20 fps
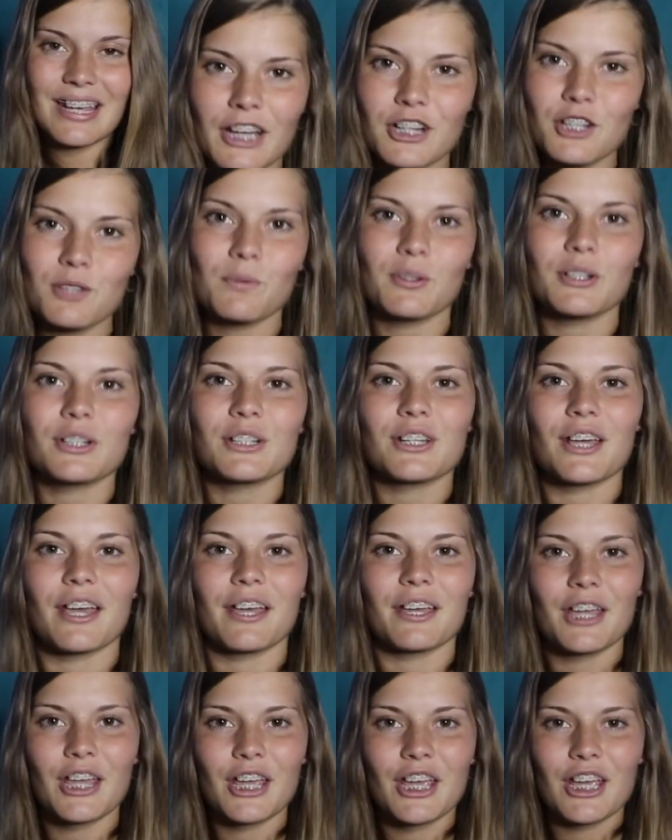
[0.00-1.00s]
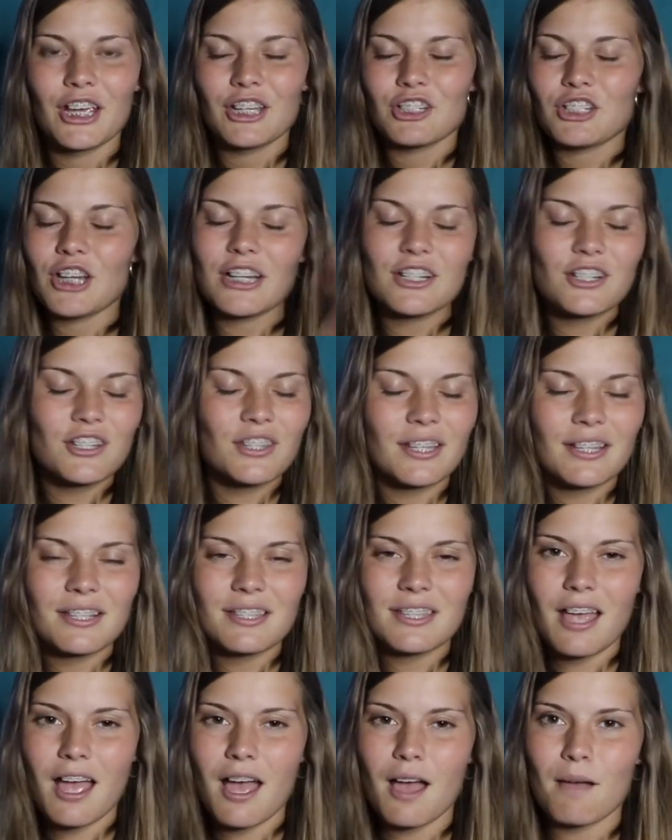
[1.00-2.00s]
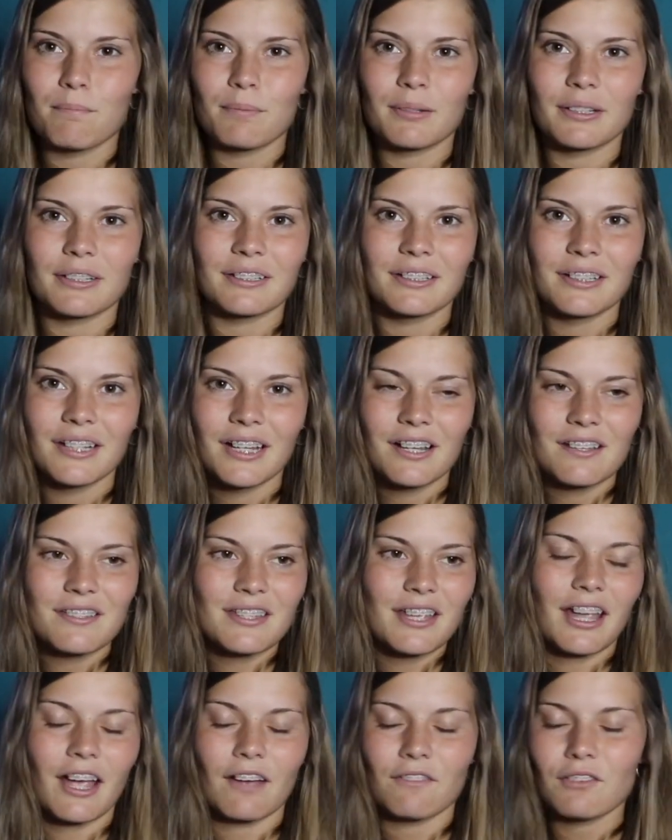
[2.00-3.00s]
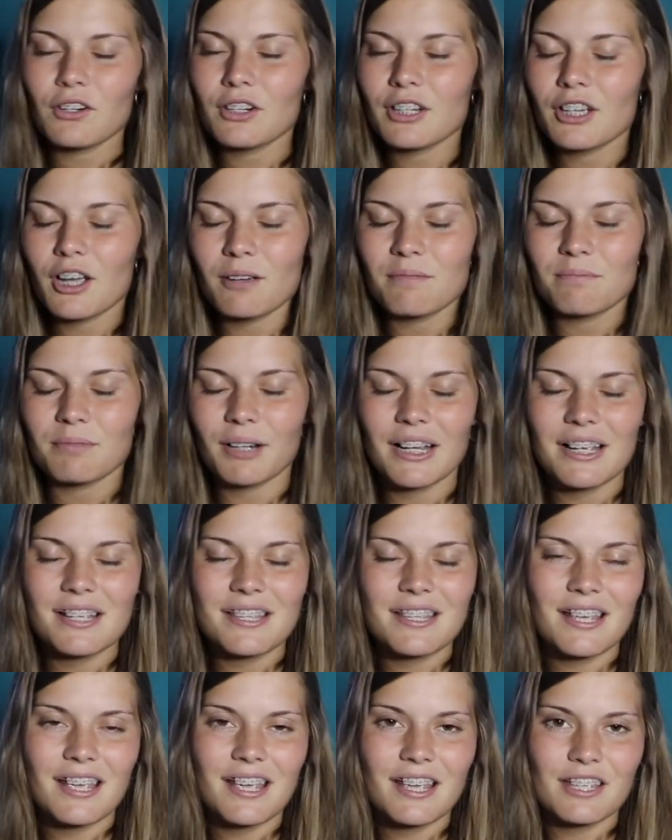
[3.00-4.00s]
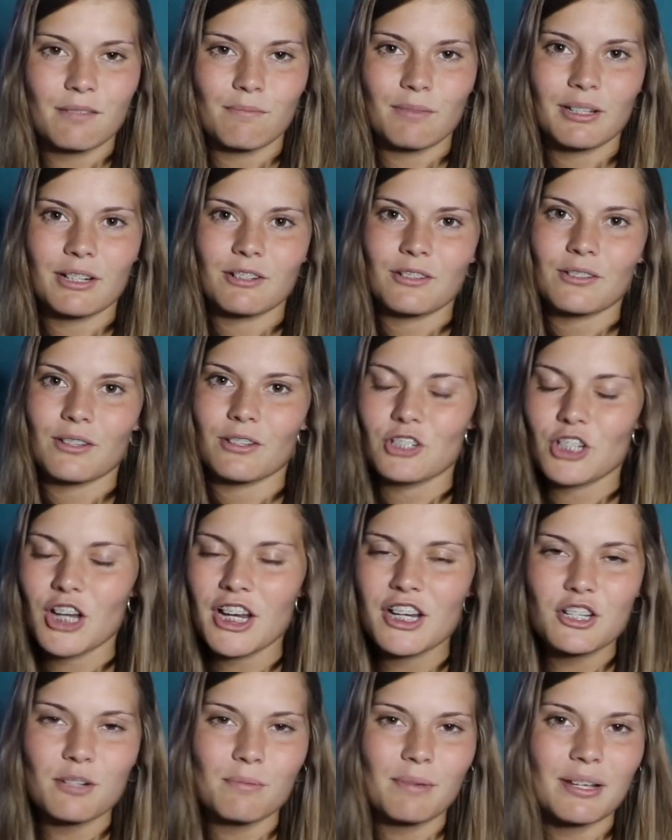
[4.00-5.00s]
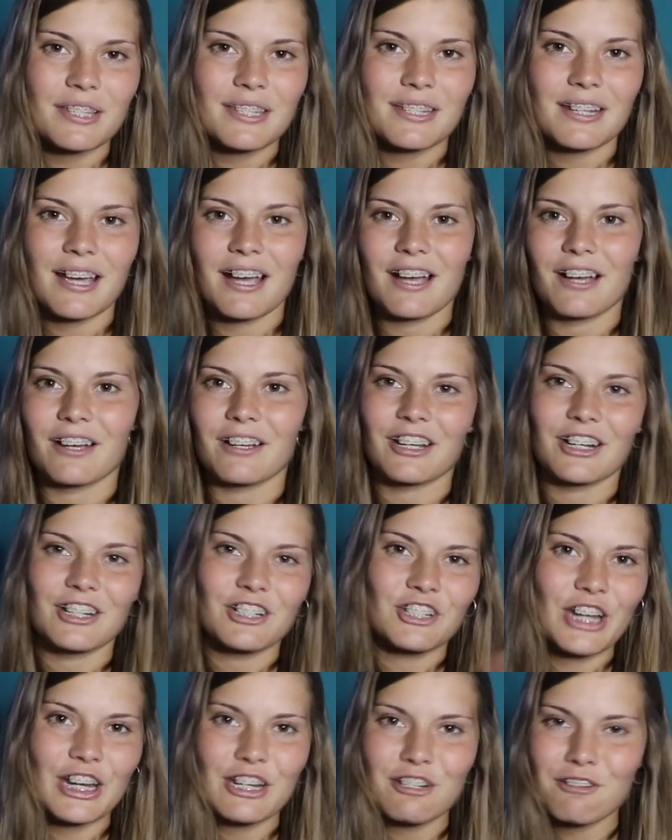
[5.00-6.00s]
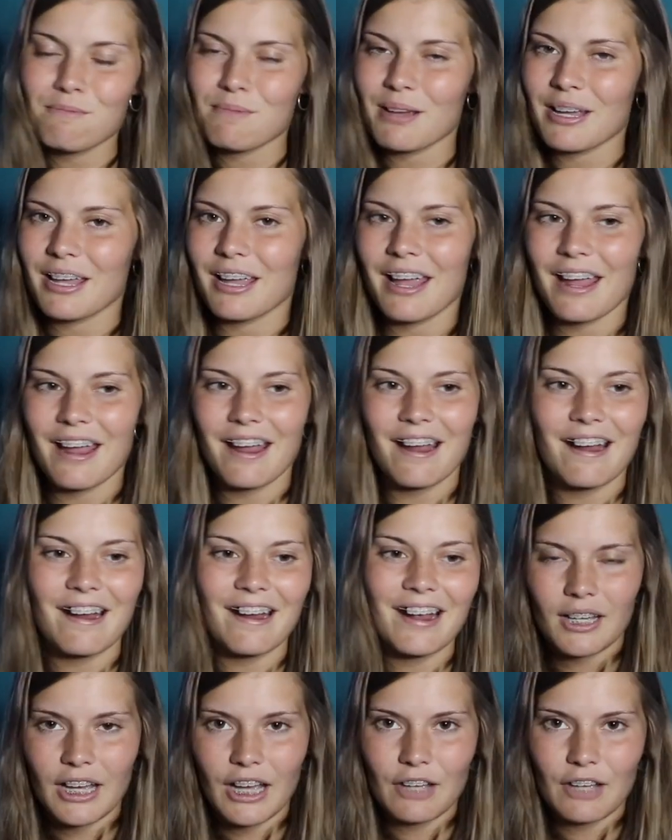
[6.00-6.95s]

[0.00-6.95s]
I just wanted to change things up and it's like I've already got braces, I may as well change up my style, I'm gonna change up my hair.